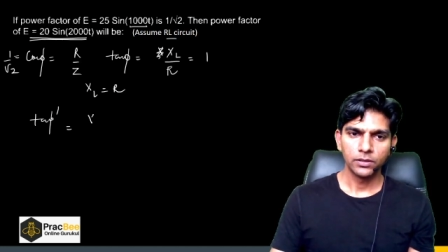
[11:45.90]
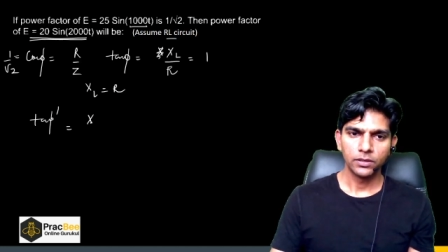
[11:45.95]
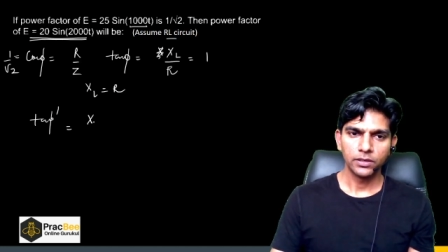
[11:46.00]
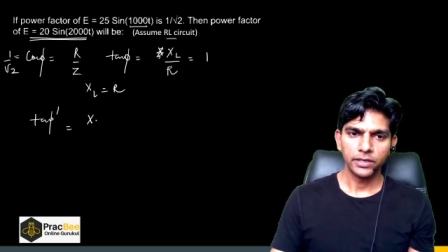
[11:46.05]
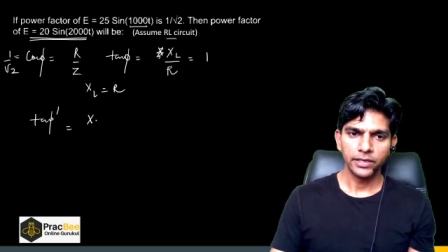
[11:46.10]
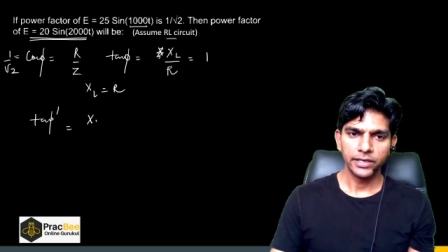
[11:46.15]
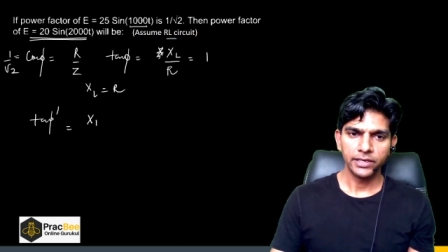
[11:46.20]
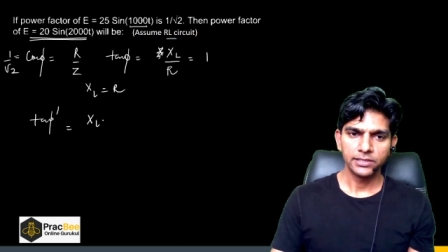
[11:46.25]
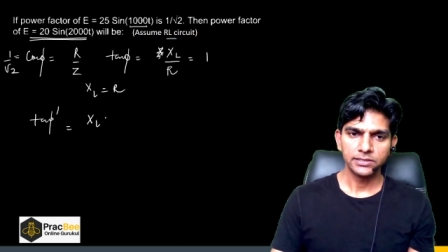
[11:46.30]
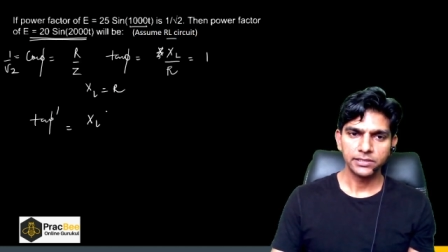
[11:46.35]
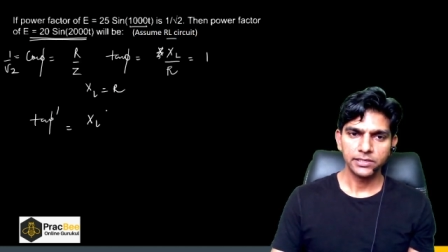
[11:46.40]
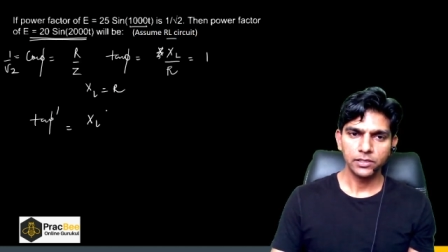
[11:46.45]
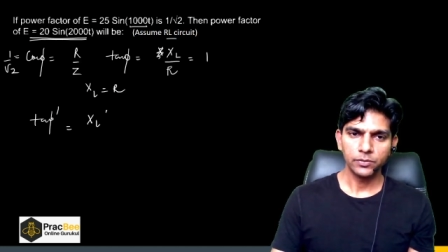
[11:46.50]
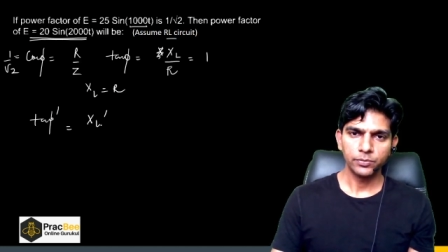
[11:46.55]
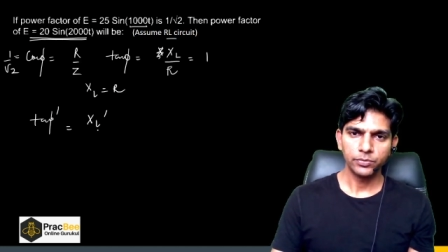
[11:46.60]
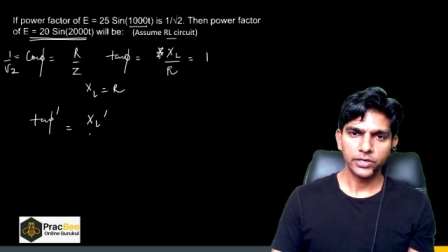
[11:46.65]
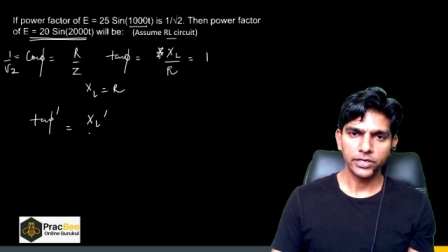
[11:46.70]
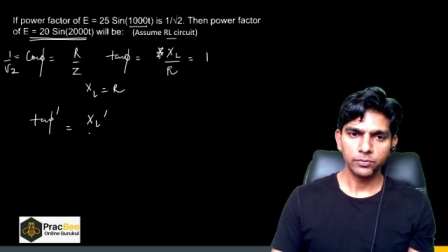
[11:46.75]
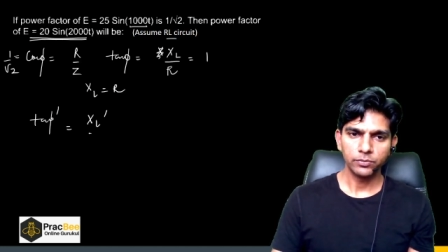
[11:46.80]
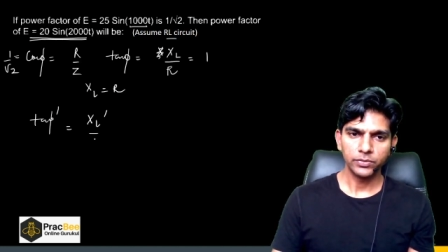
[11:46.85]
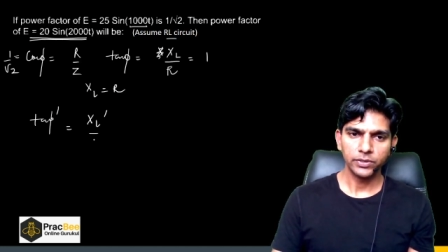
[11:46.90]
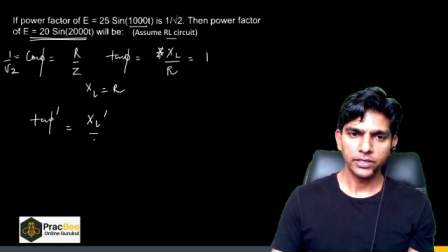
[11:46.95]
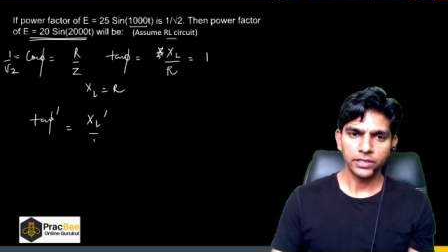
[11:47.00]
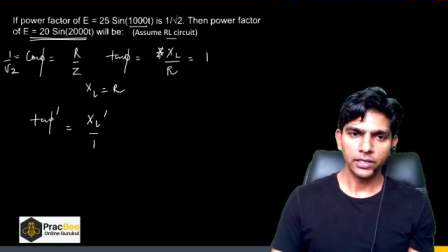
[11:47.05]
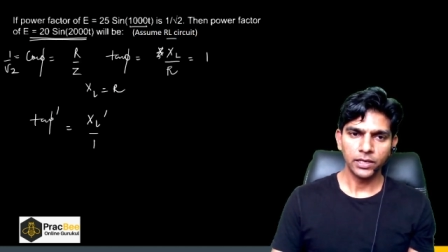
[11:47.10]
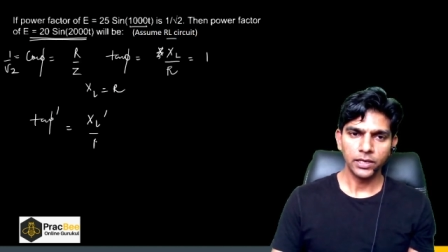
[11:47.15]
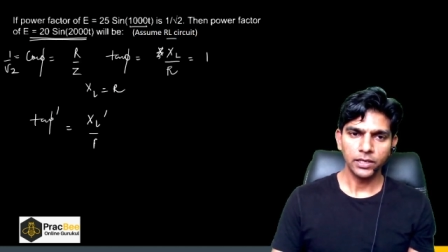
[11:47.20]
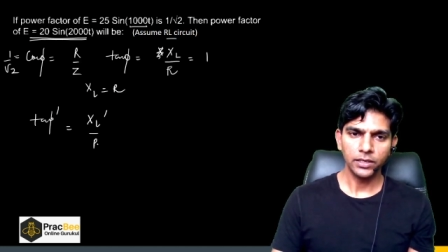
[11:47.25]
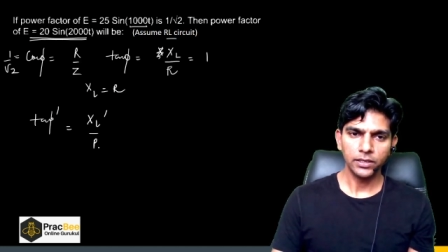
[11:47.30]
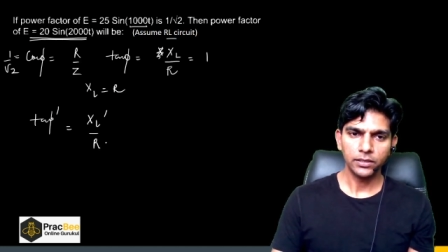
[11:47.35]
XL prime by
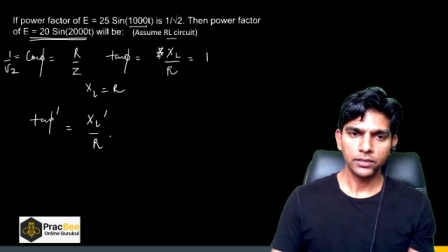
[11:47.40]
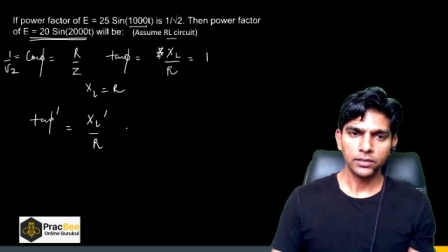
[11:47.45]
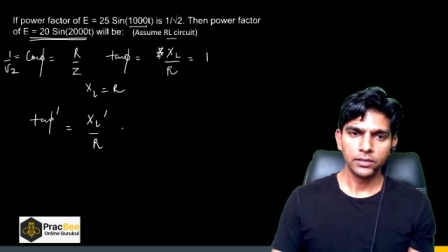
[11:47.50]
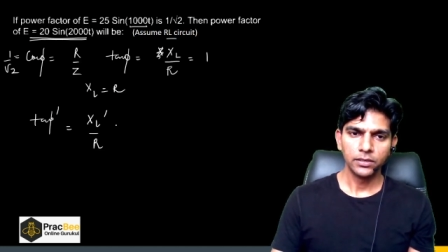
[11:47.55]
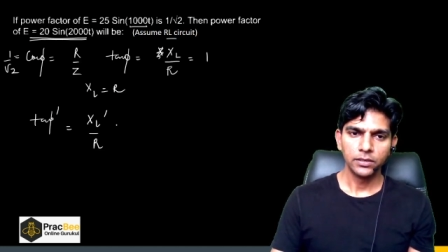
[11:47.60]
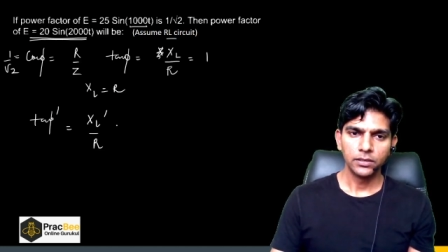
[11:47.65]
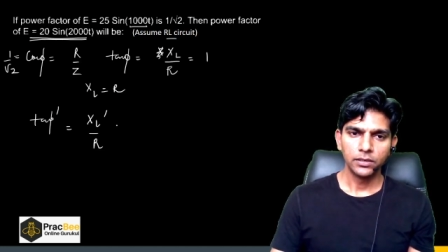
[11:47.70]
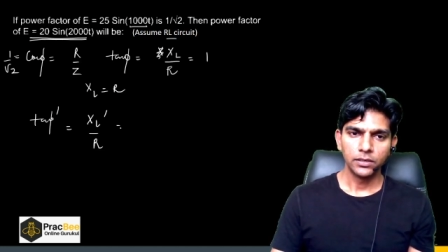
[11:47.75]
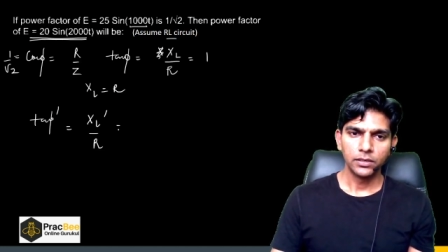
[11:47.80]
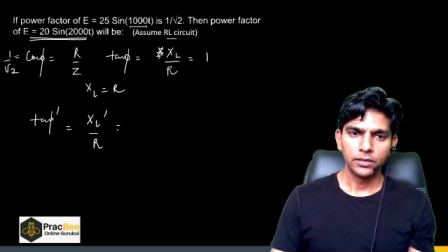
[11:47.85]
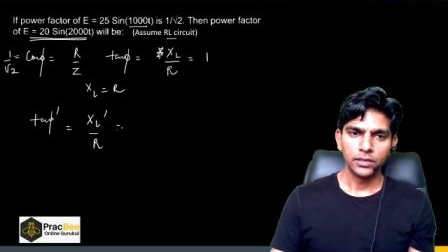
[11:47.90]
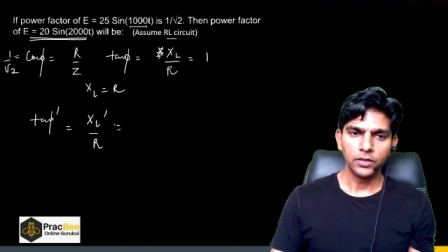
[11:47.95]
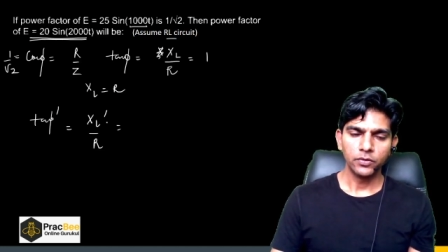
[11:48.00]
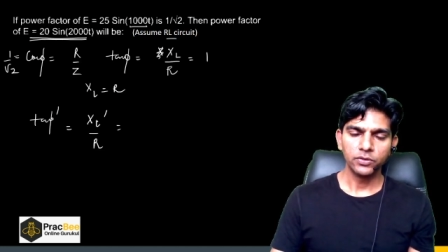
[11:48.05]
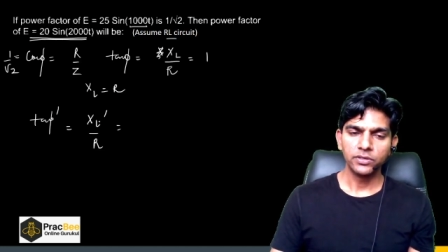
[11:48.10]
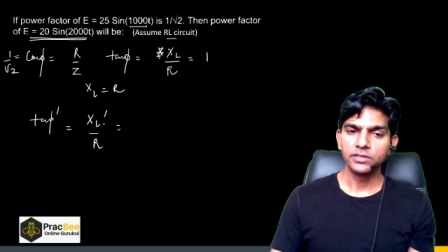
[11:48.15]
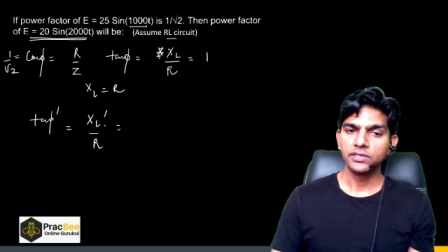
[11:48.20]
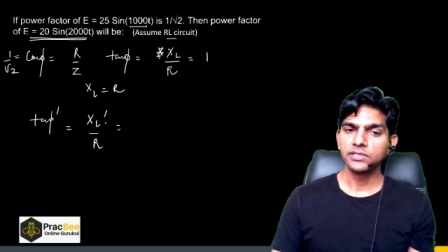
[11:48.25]
R. Now in